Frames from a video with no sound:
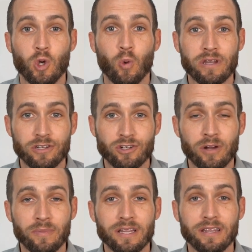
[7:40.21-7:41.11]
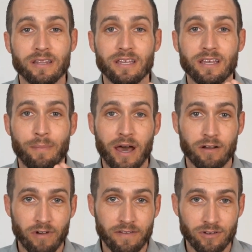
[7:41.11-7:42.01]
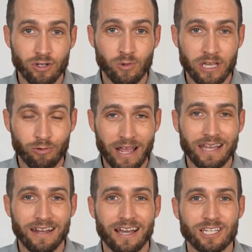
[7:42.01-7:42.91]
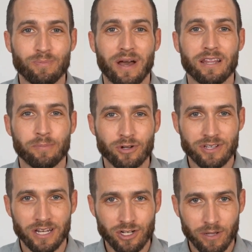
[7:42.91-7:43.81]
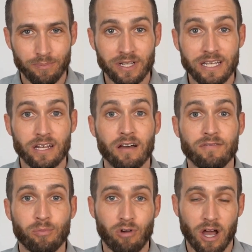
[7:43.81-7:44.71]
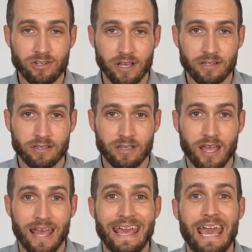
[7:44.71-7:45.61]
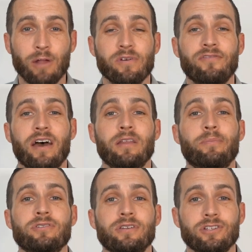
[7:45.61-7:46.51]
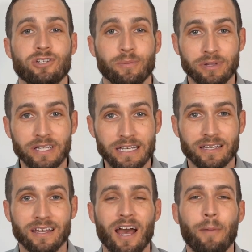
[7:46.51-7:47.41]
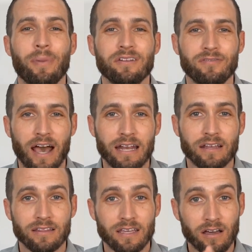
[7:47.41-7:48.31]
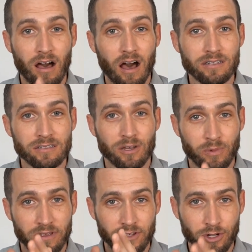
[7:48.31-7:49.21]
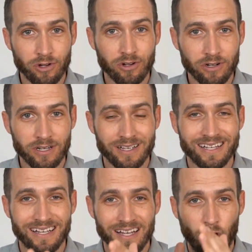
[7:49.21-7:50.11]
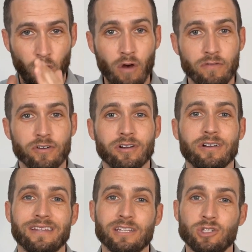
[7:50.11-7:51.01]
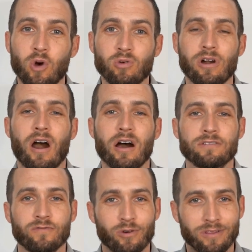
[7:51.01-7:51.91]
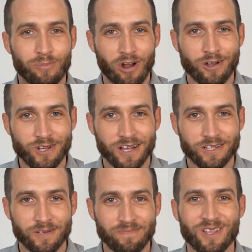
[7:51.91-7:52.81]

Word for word: We determine the amount of revenue we can recognize by the percentage complete of the project. And we find the percentage complete by dividing the costs that we have incurred over the total cost for the project.